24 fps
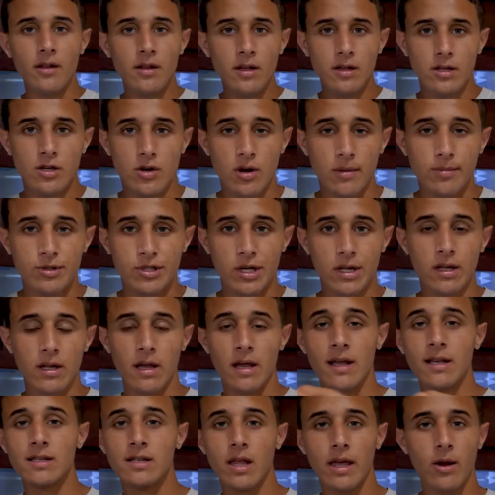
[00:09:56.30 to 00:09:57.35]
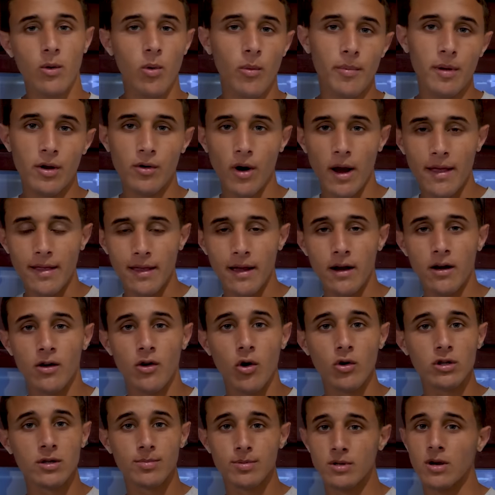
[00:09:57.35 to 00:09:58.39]
in the description, his link will be right there.
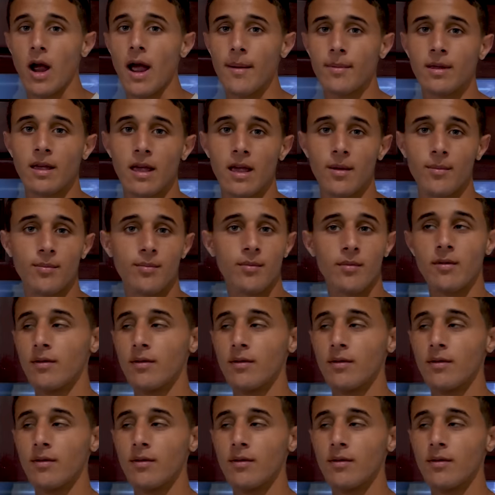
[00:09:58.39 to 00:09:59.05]
Go subscribe to him. What